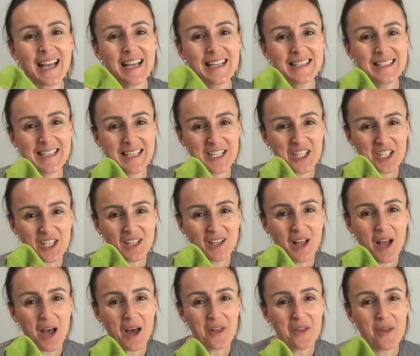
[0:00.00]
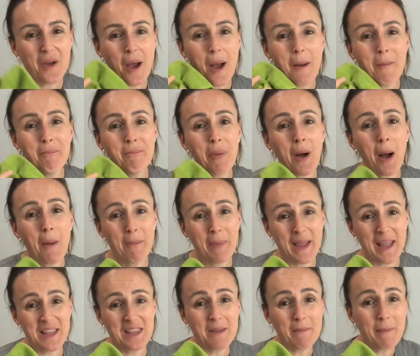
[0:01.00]
a dishcloth, pop
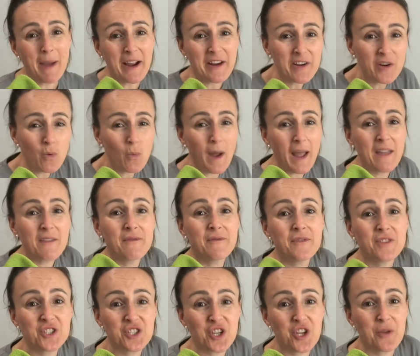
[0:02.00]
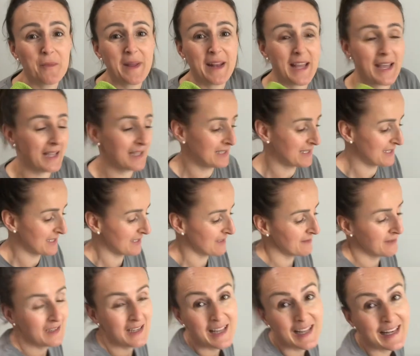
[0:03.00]
it in the microwave for 2 minutes.
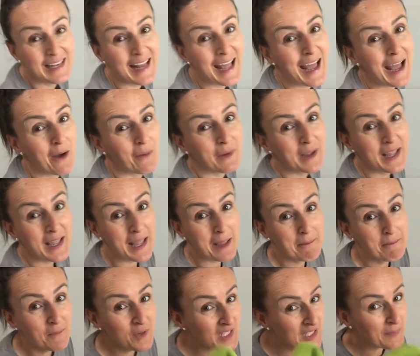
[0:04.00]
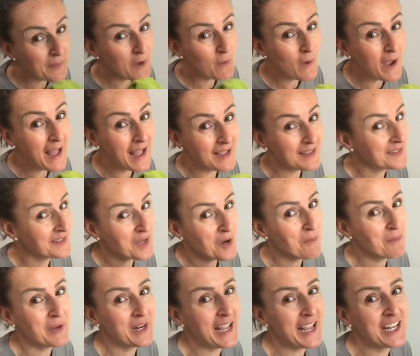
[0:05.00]
Now, it must be wet,
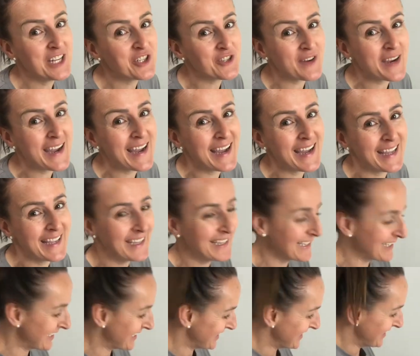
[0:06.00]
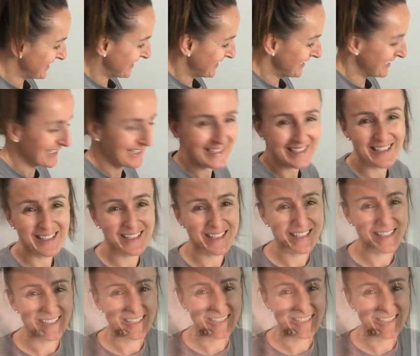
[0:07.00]
don't put it in dry. If